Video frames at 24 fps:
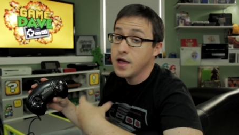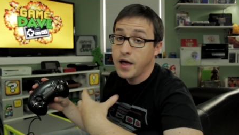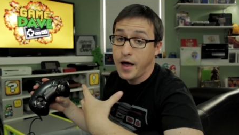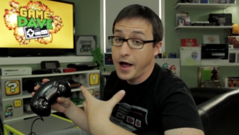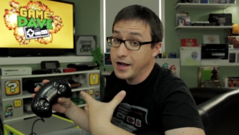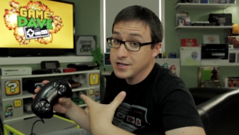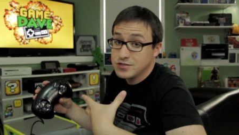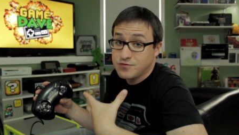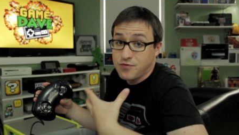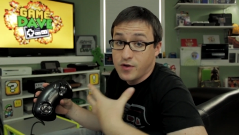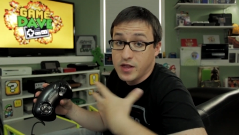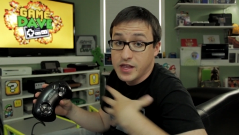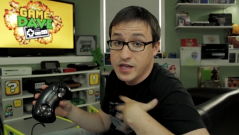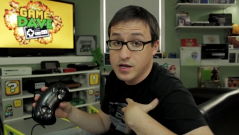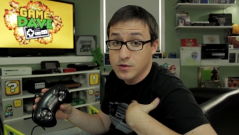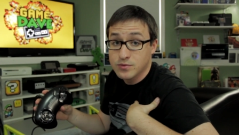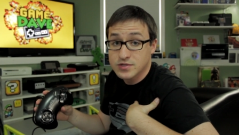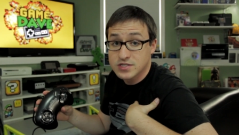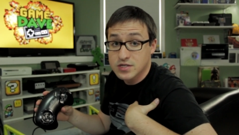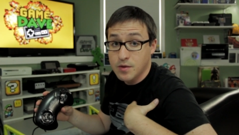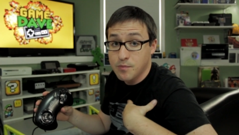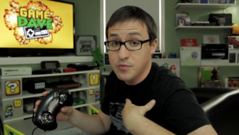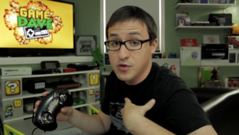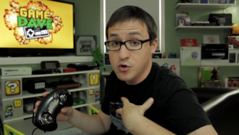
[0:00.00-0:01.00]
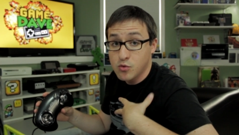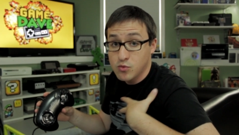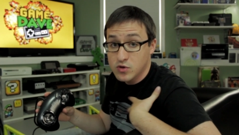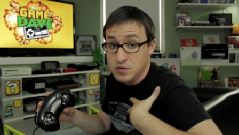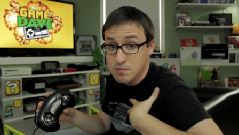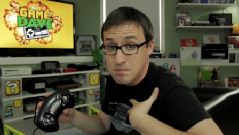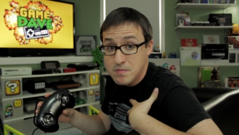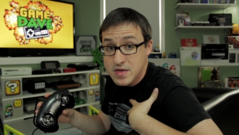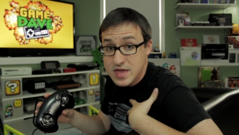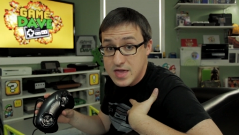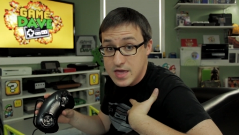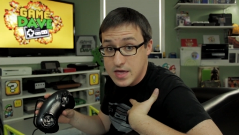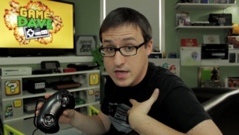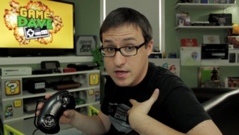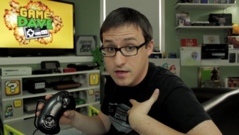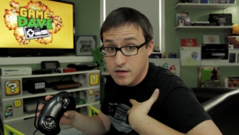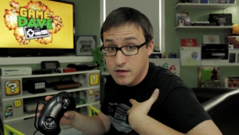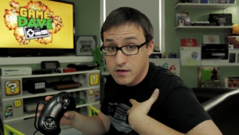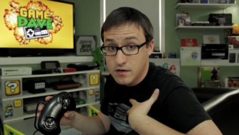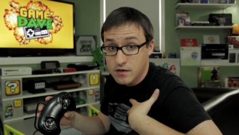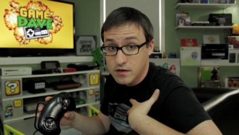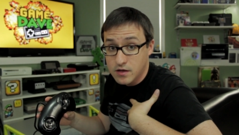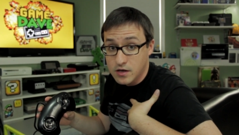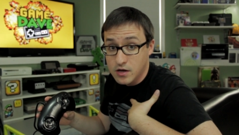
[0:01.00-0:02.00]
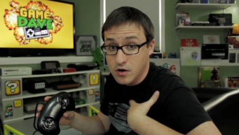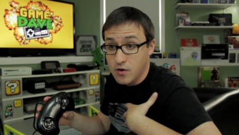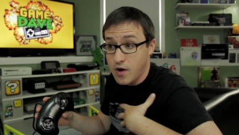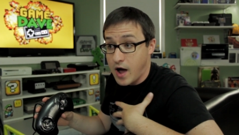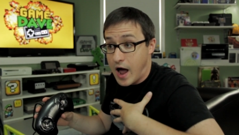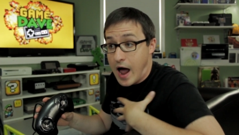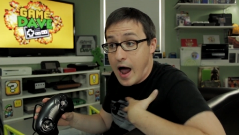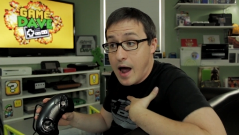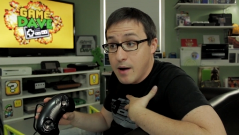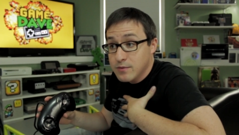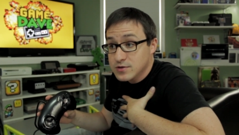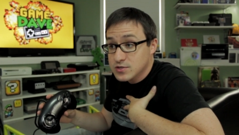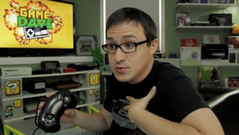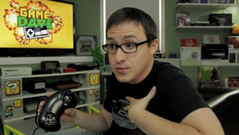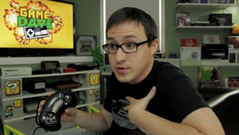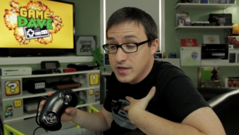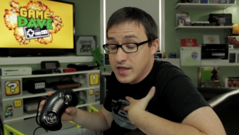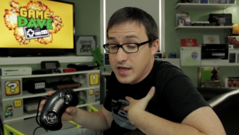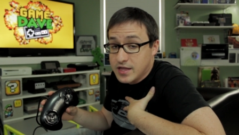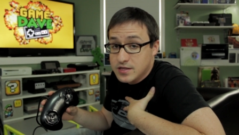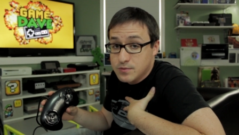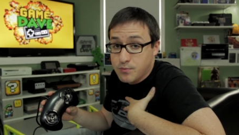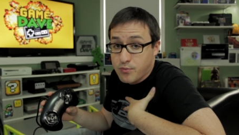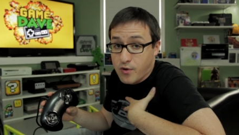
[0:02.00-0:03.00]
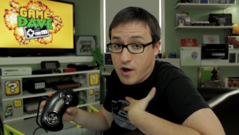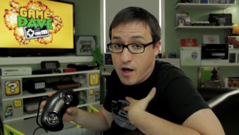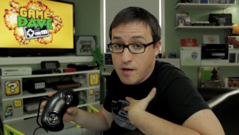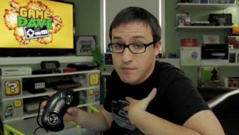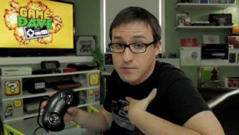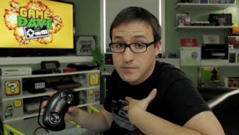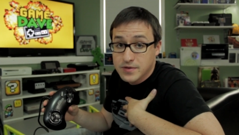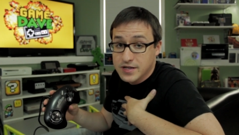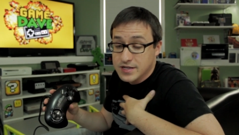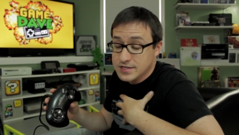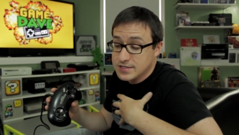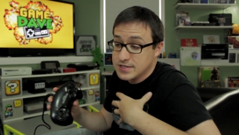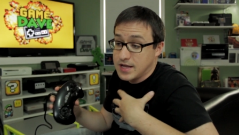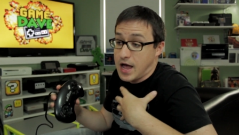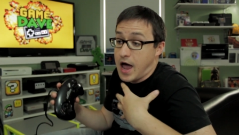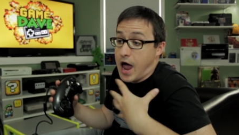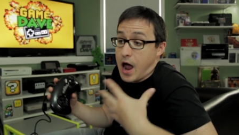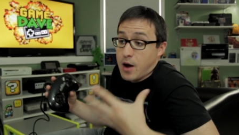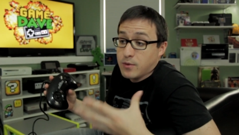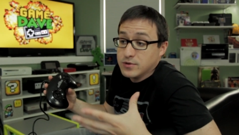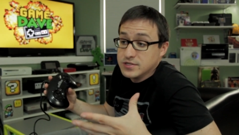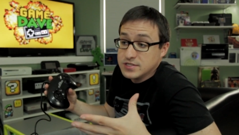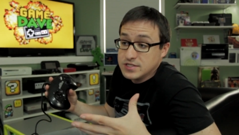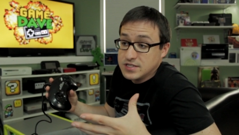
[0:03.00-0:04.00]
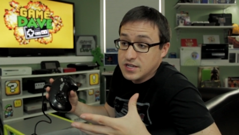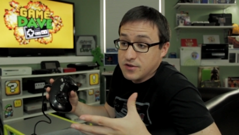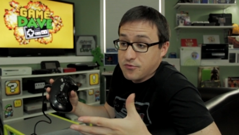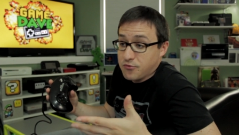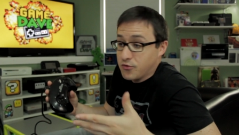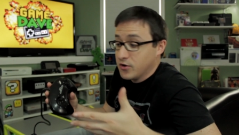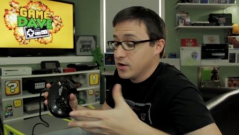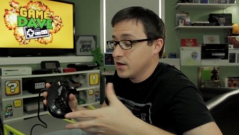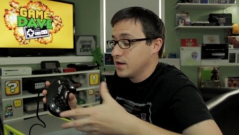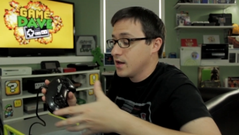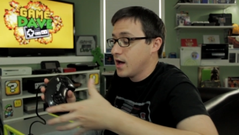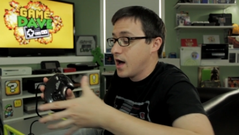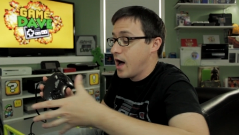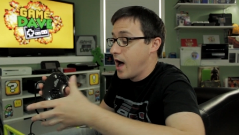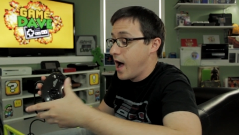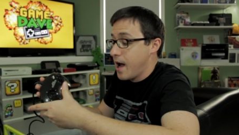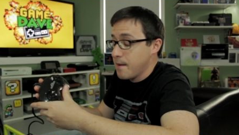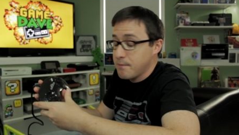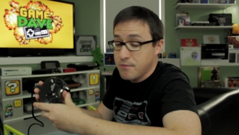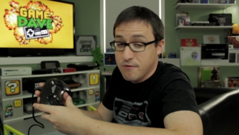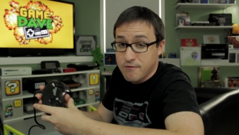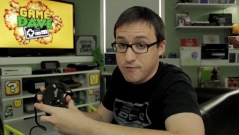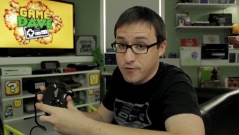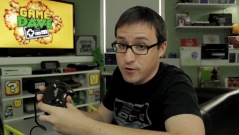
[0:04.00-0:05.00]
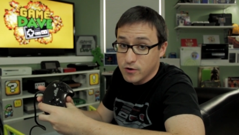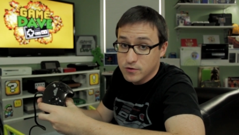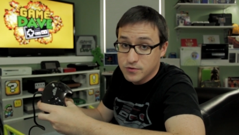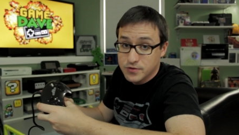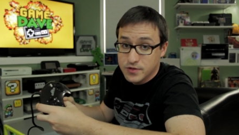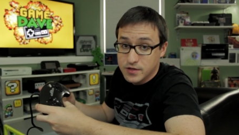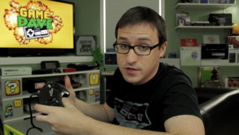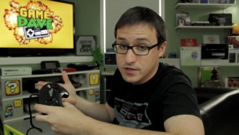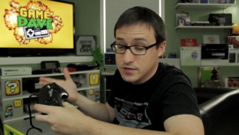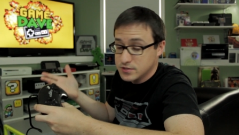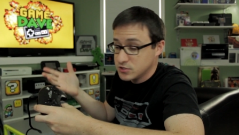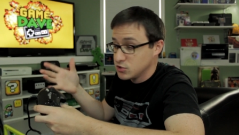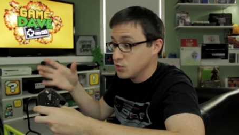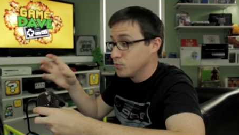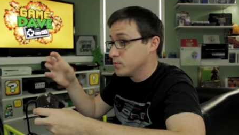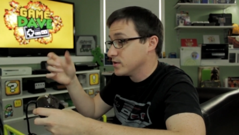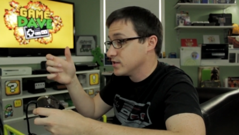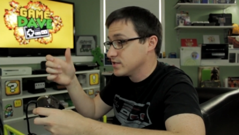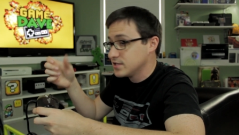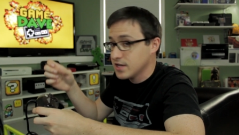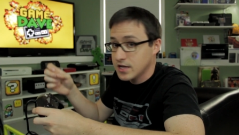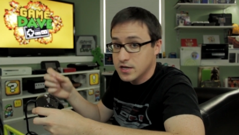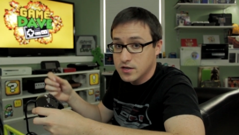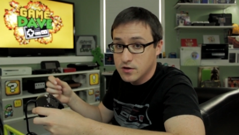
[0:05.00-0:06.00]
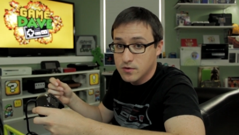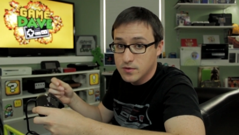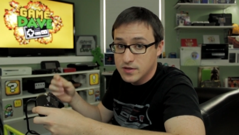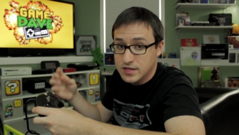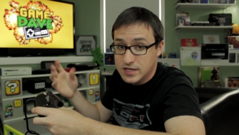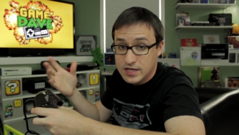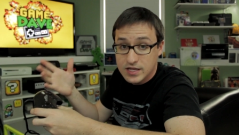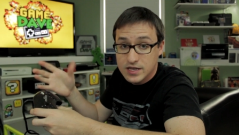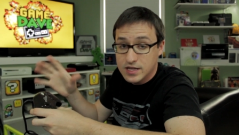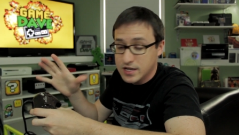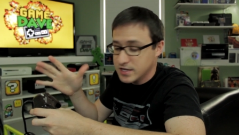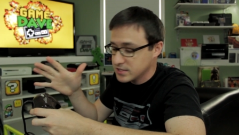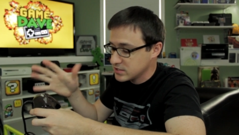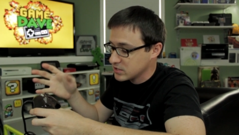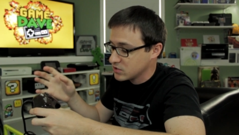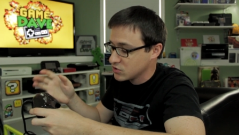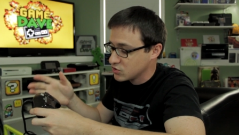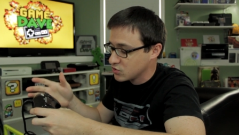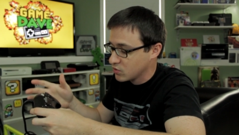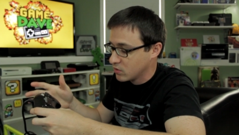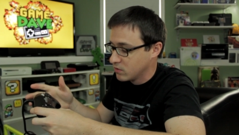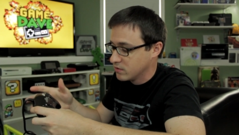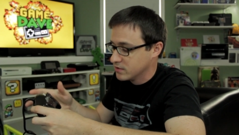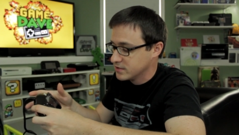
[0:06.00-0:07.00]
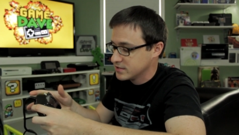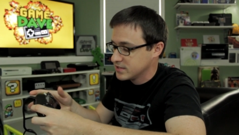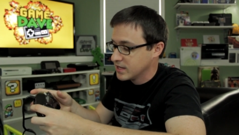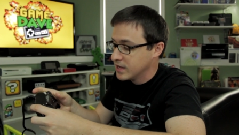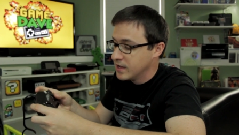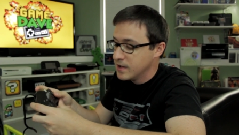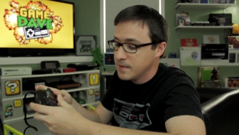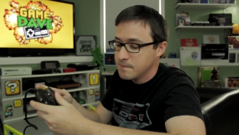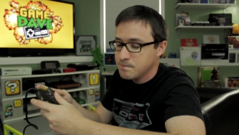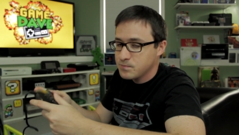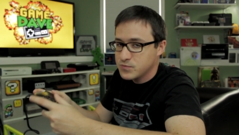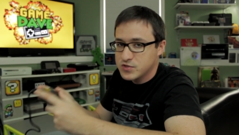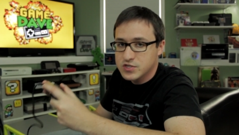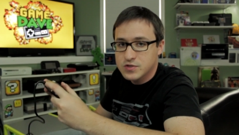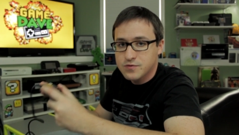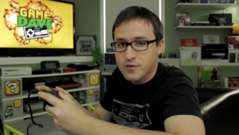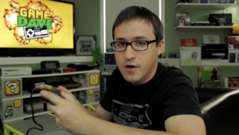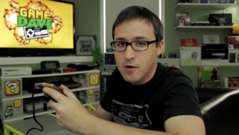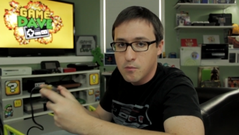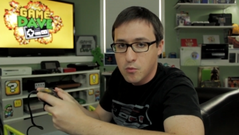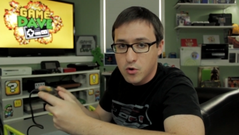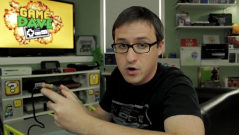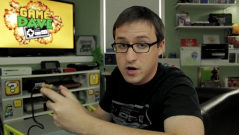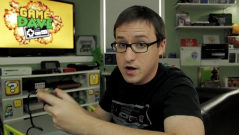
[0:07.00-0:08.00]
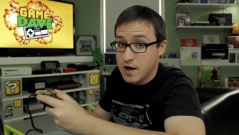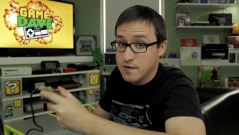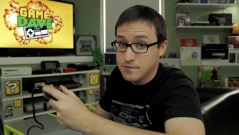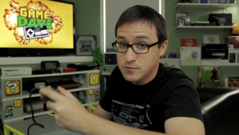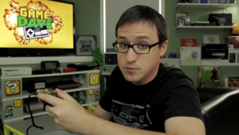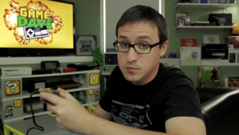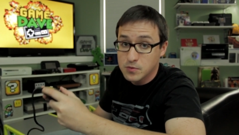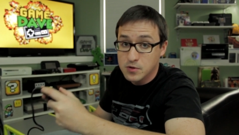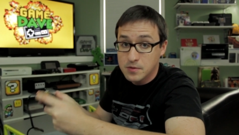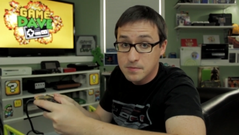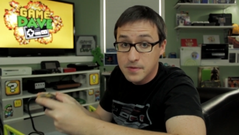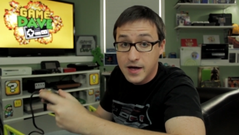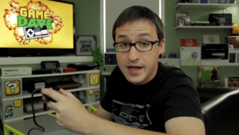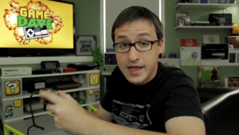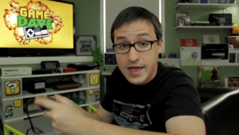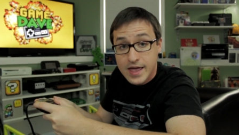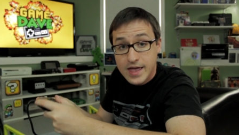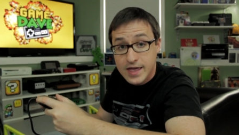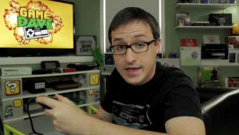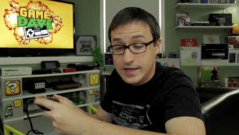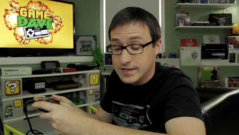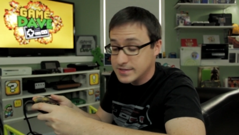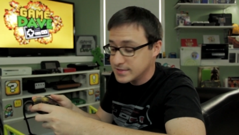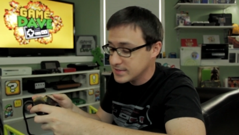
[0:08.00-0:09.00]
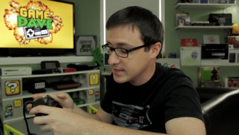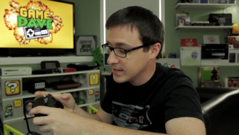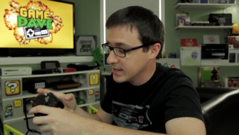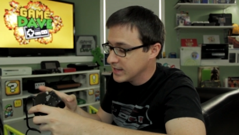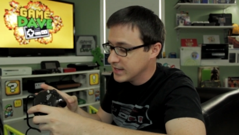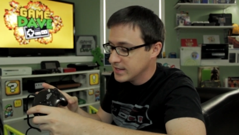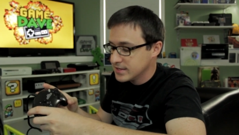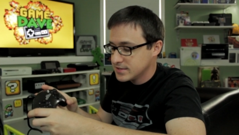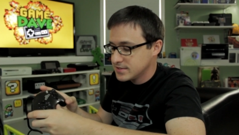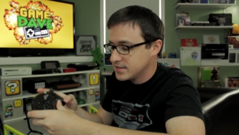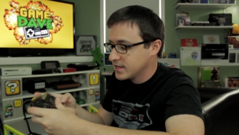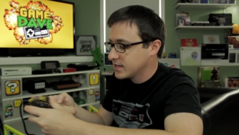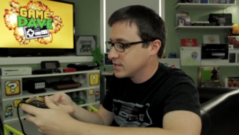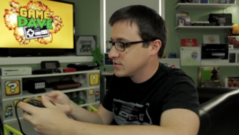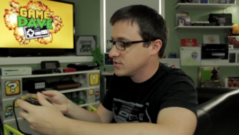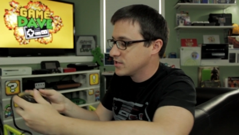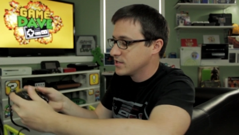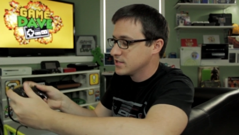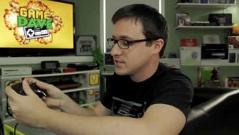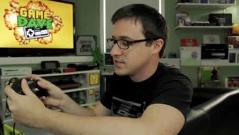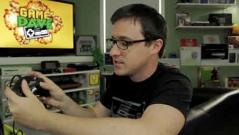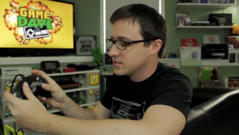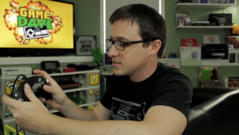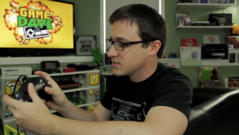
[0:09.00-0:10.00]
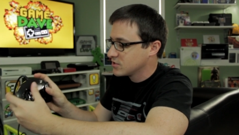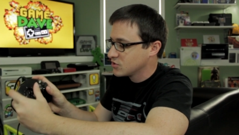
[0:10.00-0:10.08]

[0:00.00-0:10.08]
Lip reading: I just felt like it was something with me. I was the one that had the problem because I was different. I preferred the Super Nintendo and the NES controllers. Just felt more comfortable in my hands. Sega Genesis